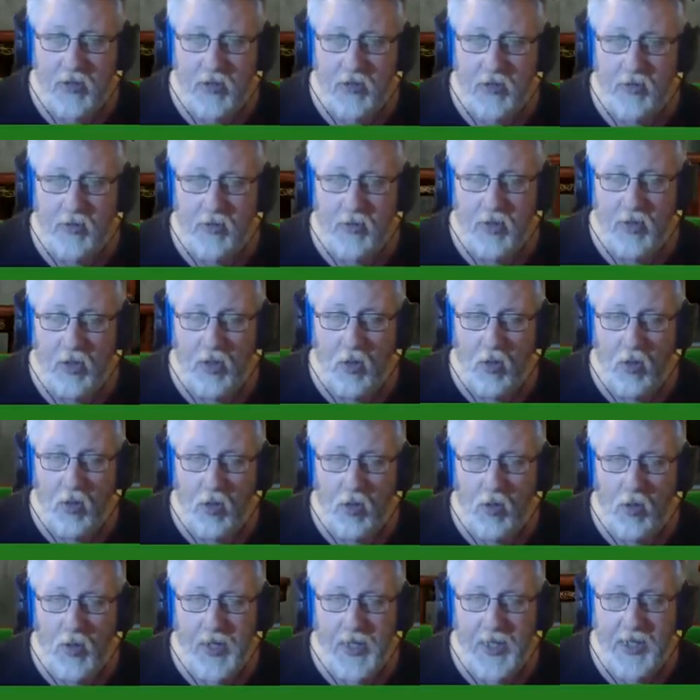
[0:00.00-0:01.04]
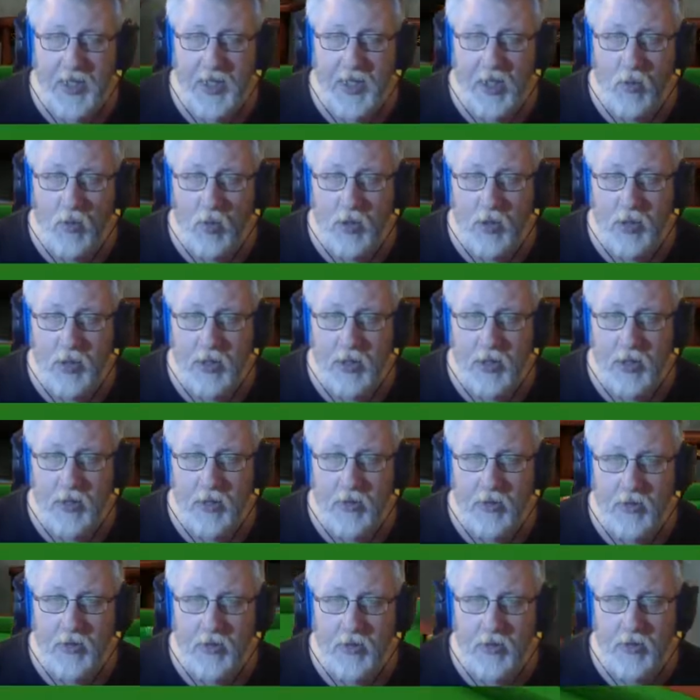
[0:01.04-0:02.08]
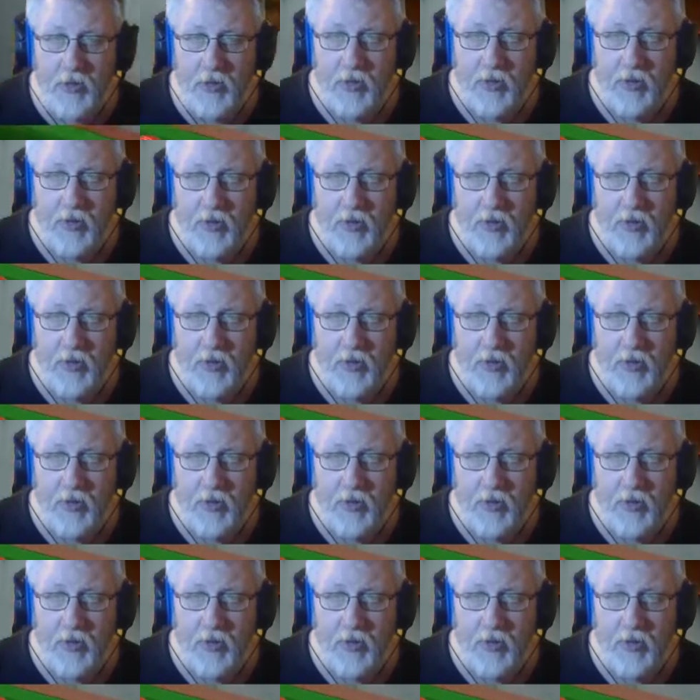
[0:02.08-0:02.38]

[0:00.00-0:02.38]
through a lot quicker than I want it to go through.